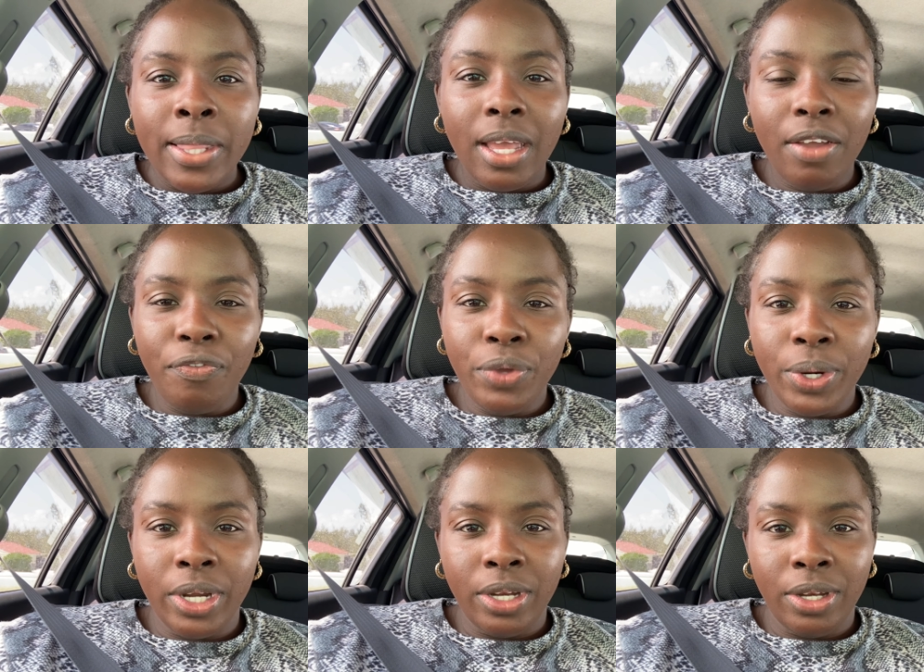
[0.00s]
If
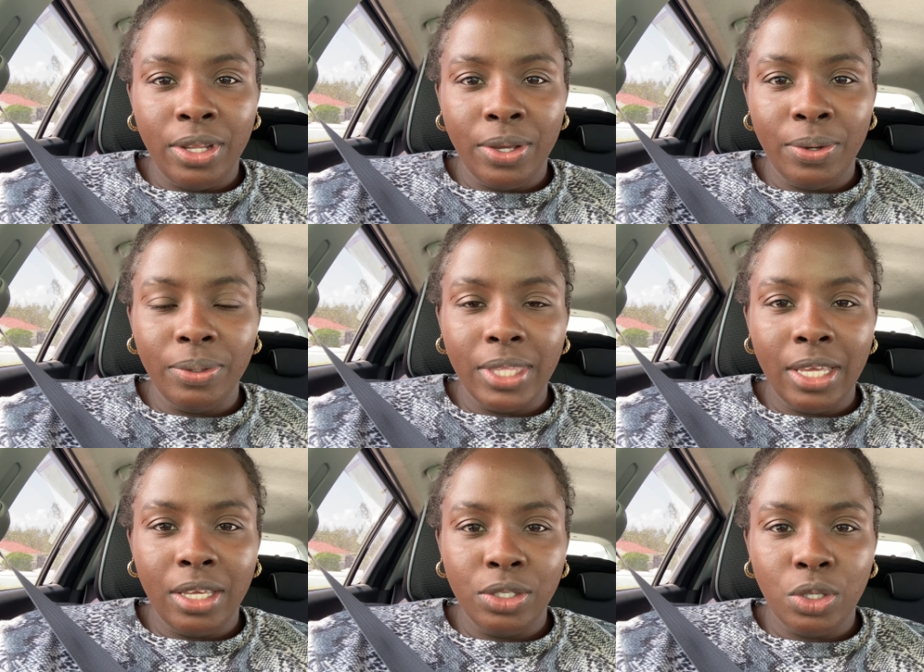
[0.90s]
you're new,
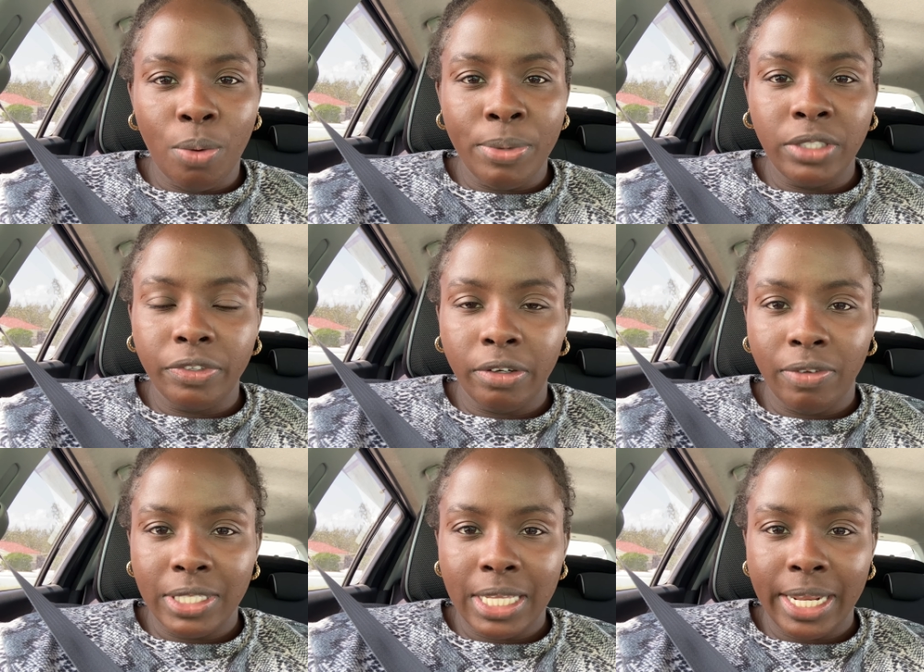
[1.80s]
thank you so much for
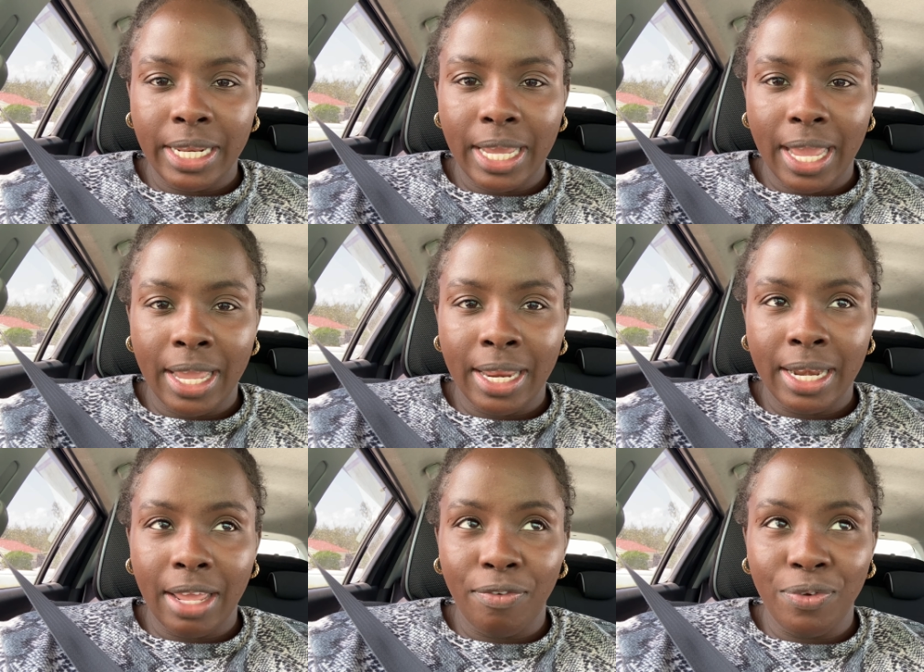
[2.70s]
visiting,
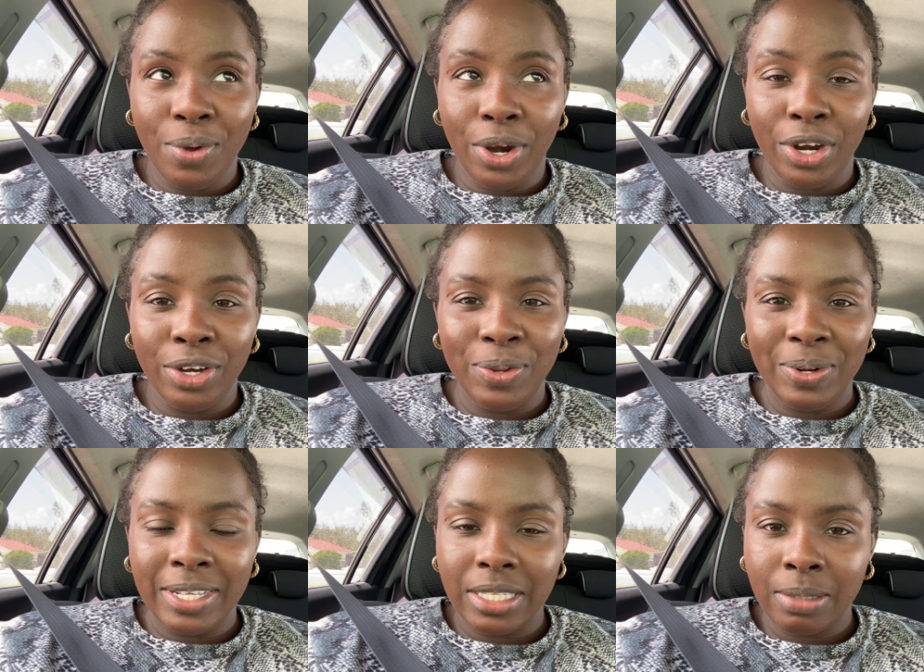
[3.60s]
and if you are a
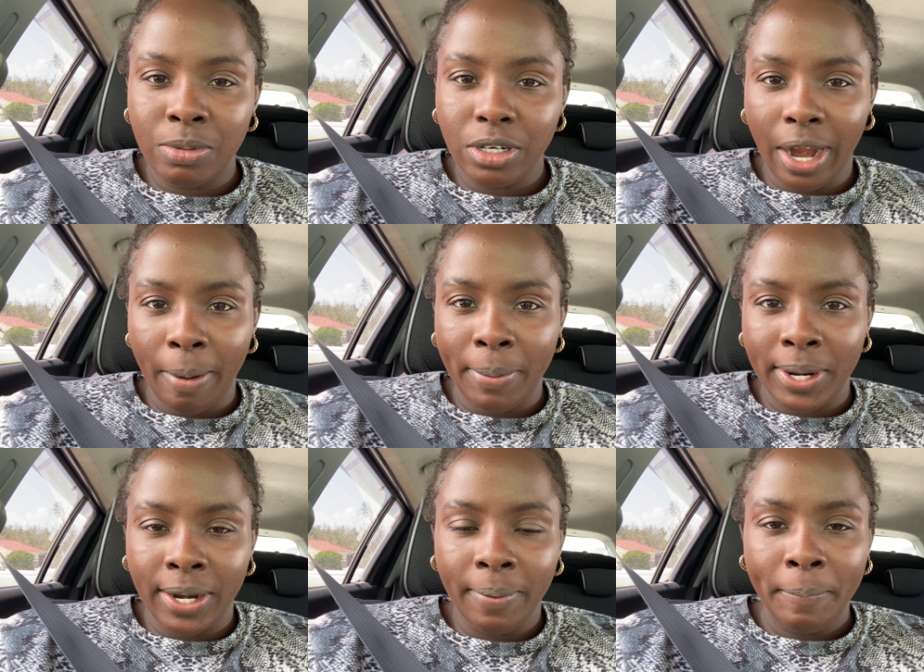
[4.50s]
newly
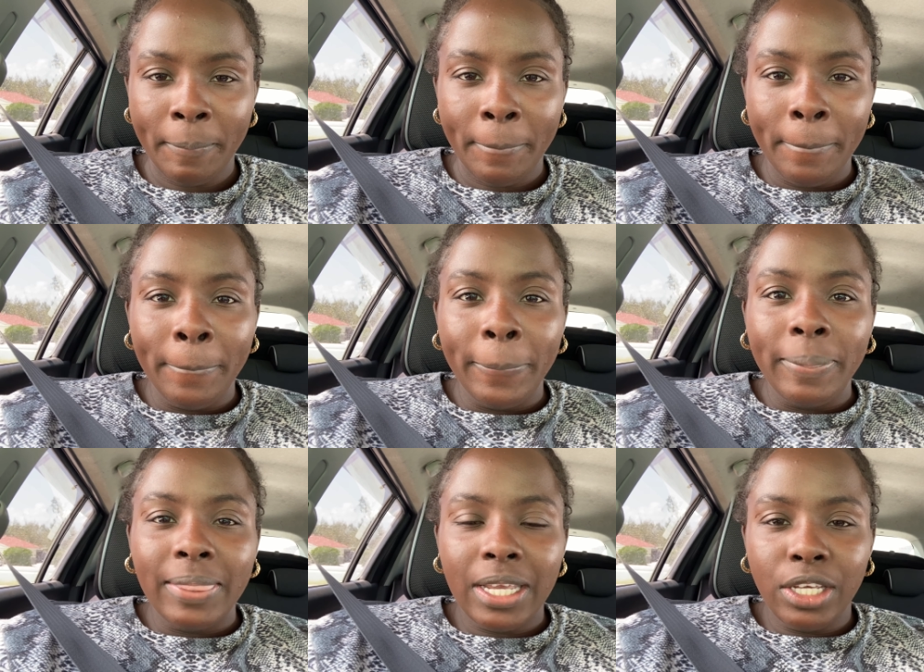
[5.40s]
subscriber,
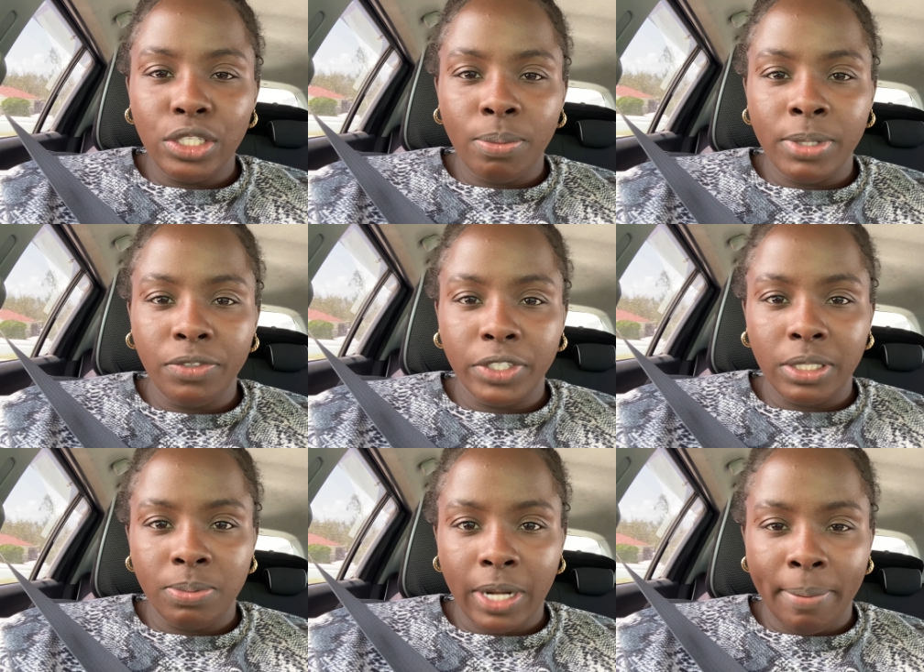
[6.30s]
thank you so much for
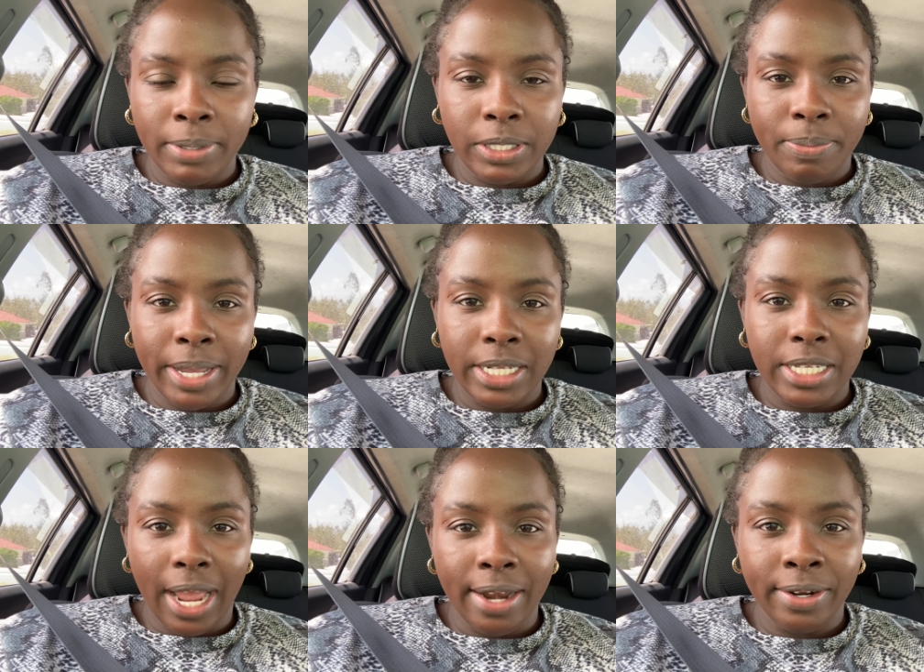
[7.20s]
subscribing to my
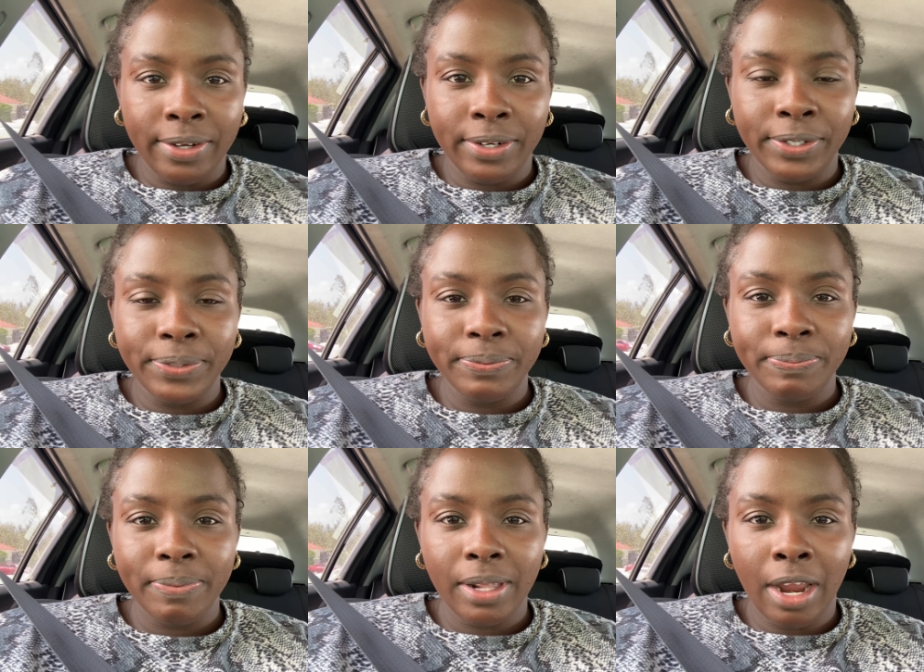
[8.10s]
channel.
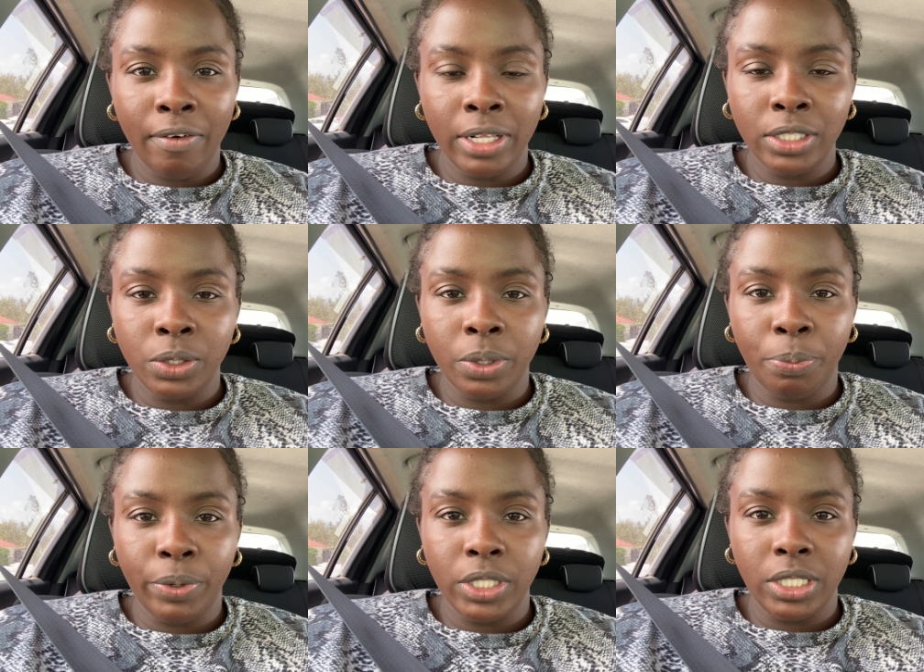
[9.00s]
I really do
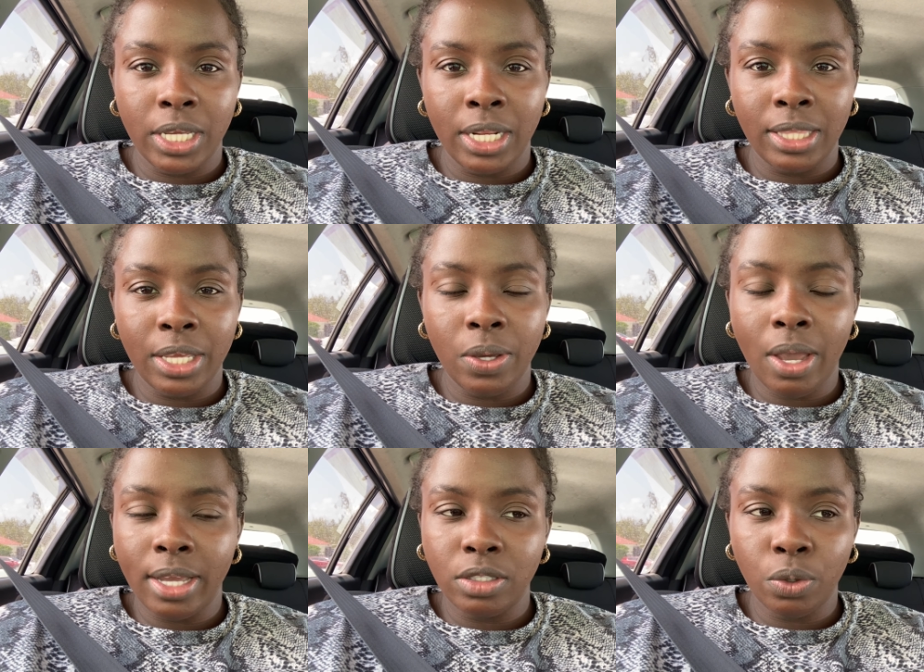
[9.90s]
appreciate it. Thank you
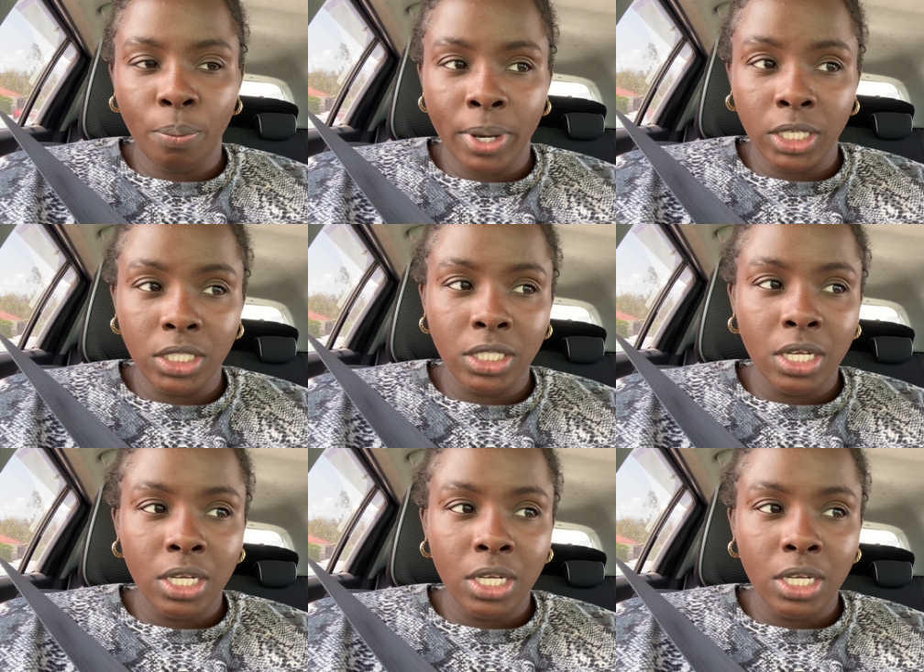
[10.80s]
guys so much.